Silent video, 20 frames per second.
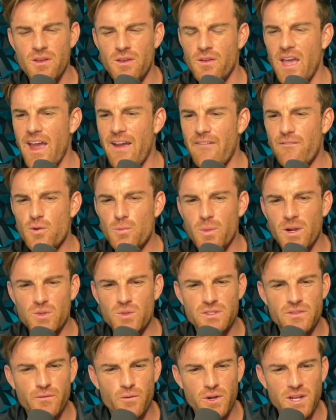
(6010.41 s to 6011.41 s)
everybody was
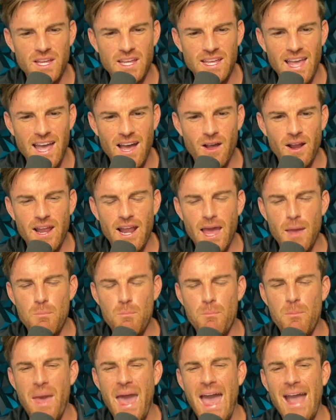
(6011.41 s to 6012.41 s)
freaking out and I
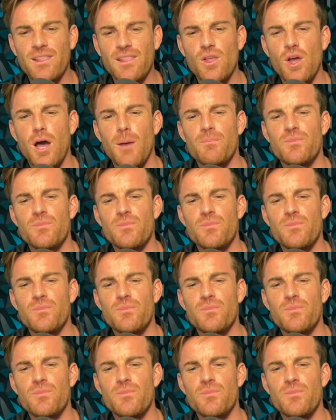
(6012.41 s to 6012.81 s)
backed up